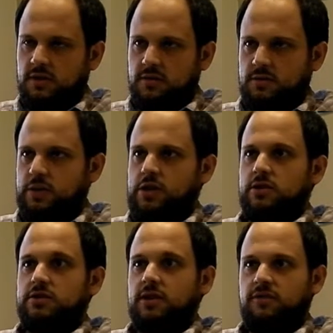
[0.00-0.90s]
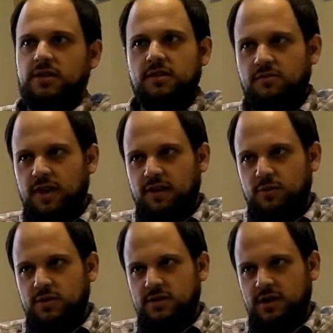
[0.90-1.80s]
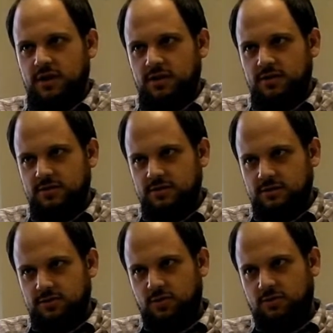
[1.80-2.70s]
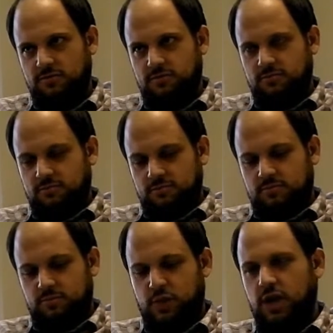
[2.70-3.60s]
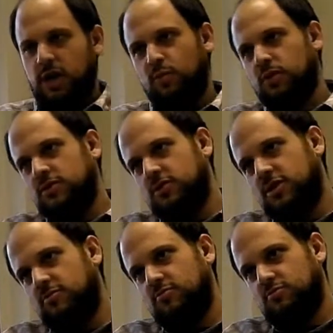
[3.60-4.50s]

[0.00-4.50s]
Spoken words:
was when all the stuff hit the fan with sort of Bernie Ebbers and